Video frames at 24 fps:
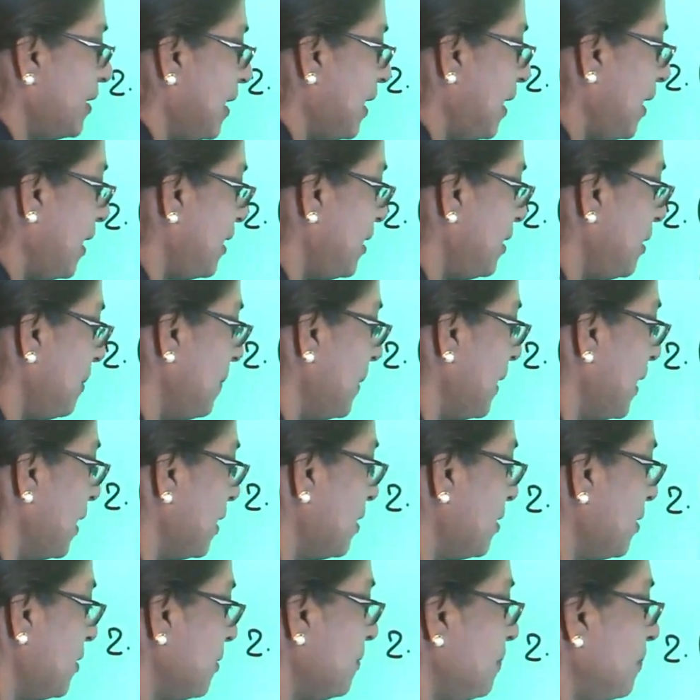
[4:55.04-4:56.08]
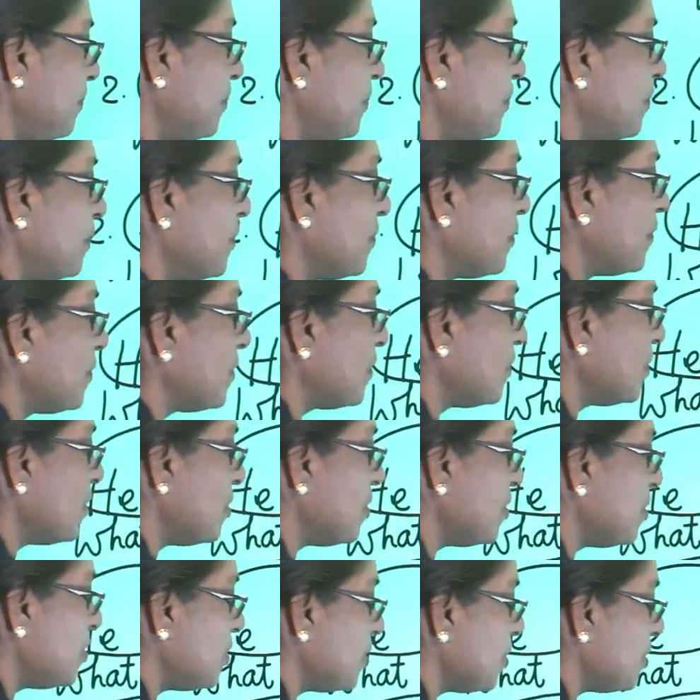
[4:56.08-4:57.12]
the end part.
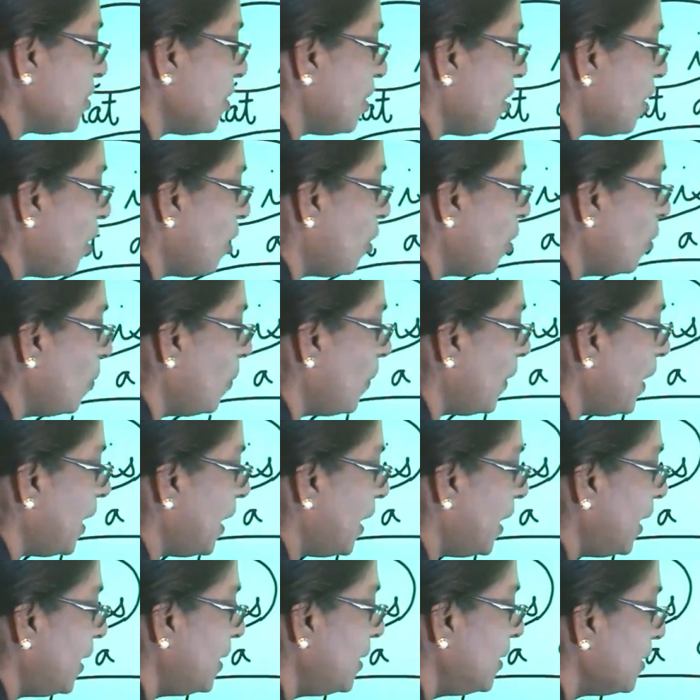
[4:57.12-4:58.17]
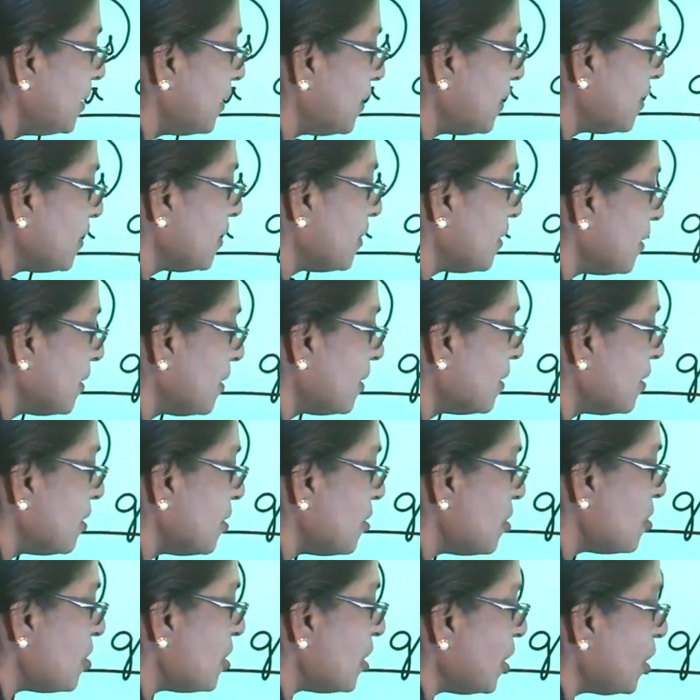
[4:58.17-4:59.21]
How well
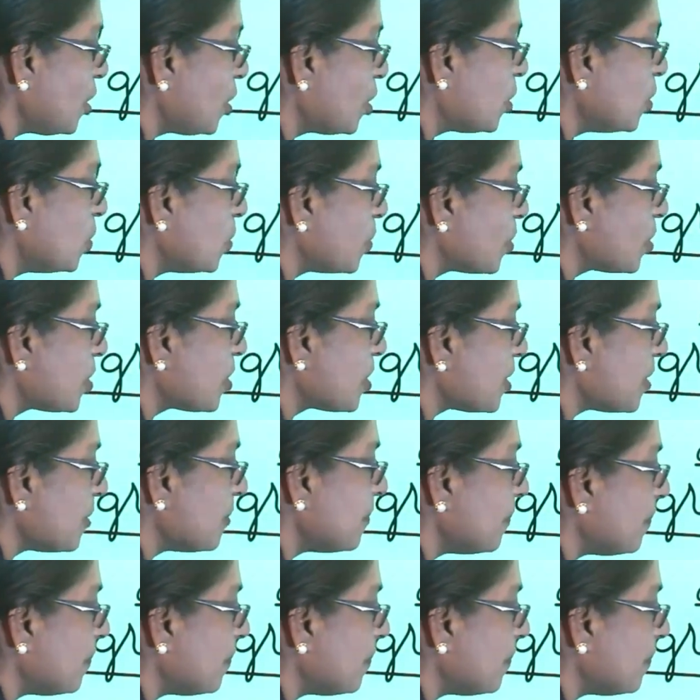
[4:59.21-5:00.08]
she cooks.